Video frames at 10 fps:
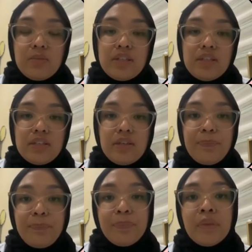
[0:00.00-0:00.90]
system.
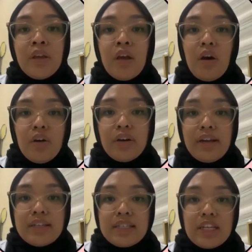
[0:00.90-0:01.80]

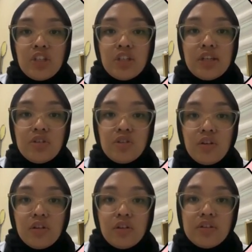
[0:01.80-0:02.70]
Organization
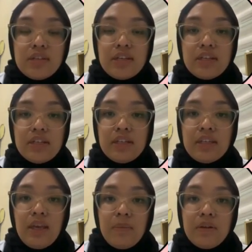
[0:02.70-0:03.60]
shall consider the
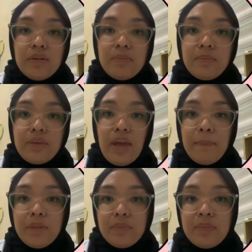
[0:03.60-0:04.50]

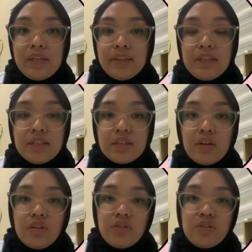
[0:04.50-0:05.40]
capabilities,
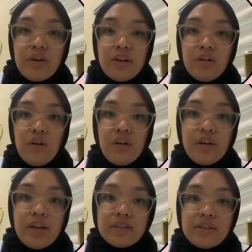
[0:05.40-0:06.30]
constraint
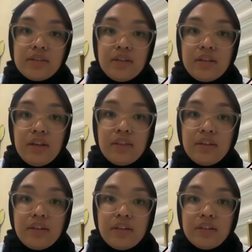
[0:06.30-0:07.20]
on existing
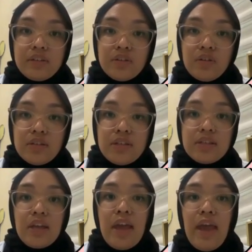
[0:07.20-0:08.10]
internal
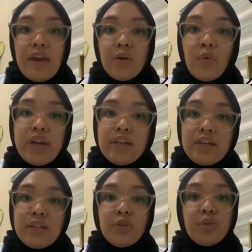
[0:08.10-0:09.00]
resources, and what
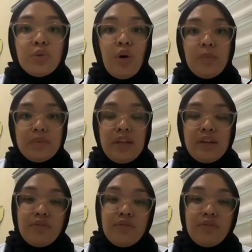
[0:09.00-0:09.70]
needed to obtain